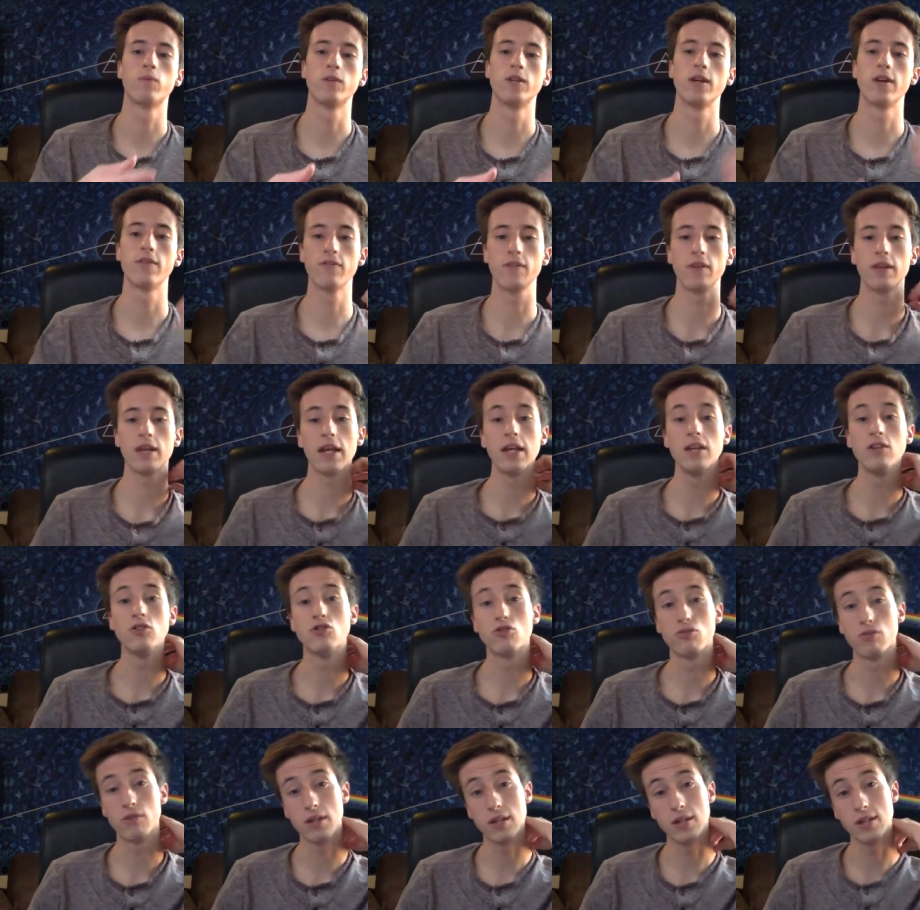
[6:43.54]
definitely
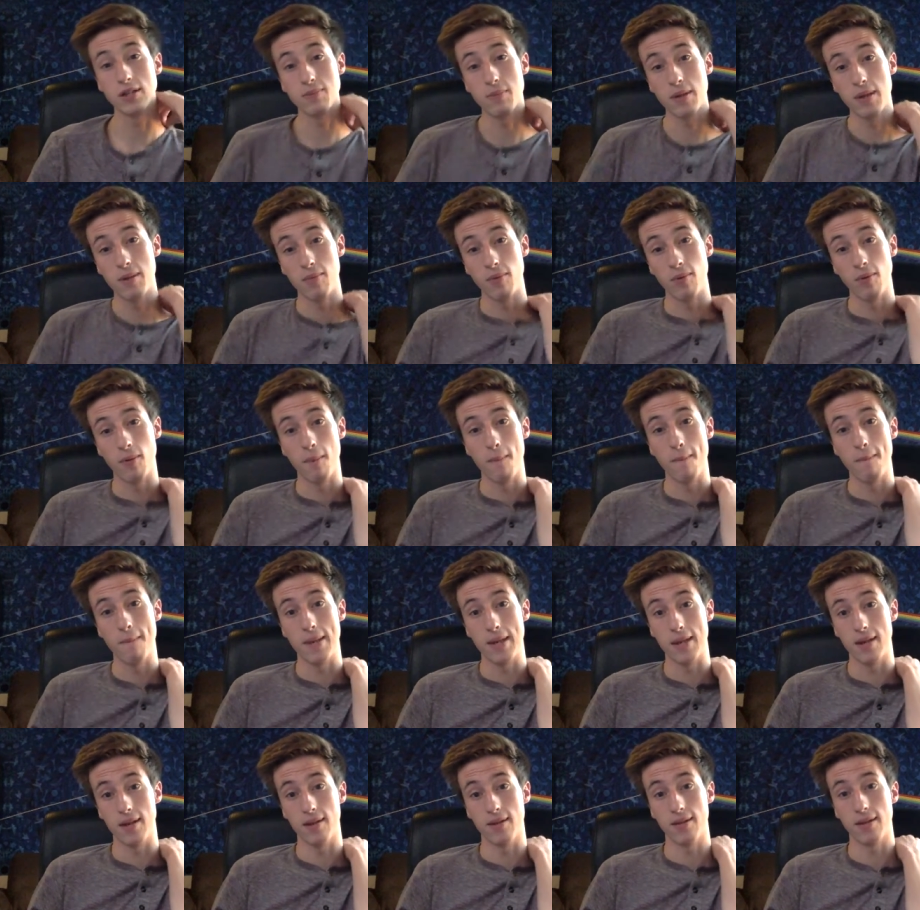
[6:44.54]
intrigues people
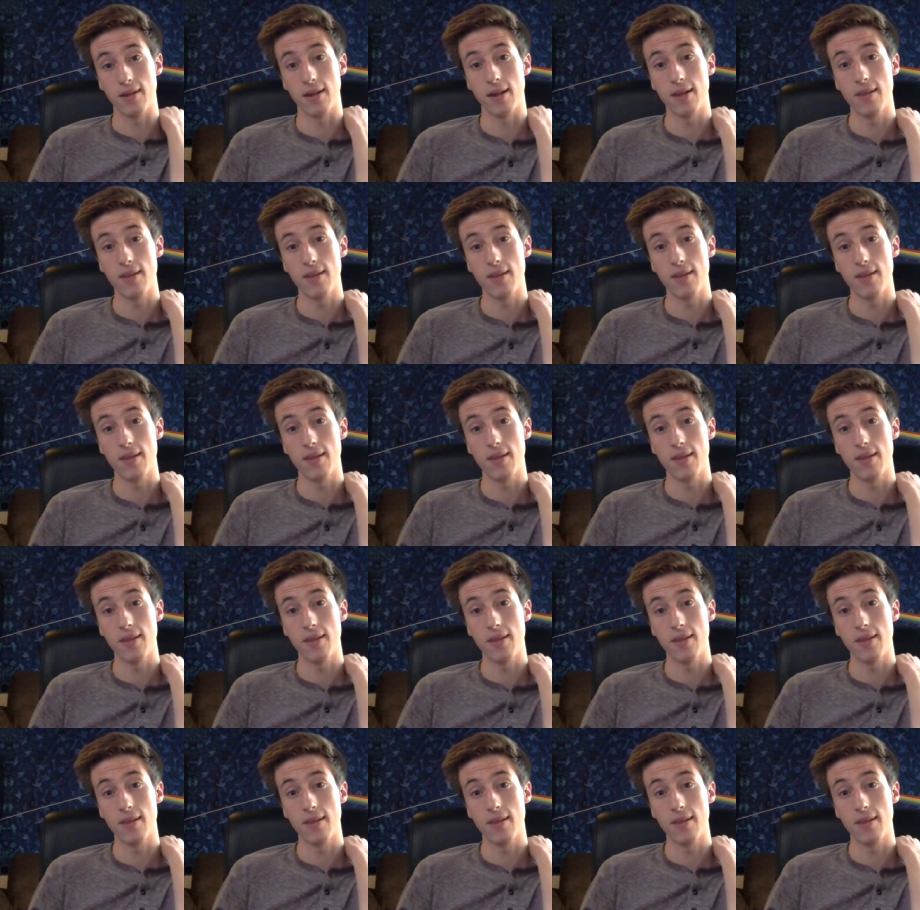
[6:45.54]
immediately.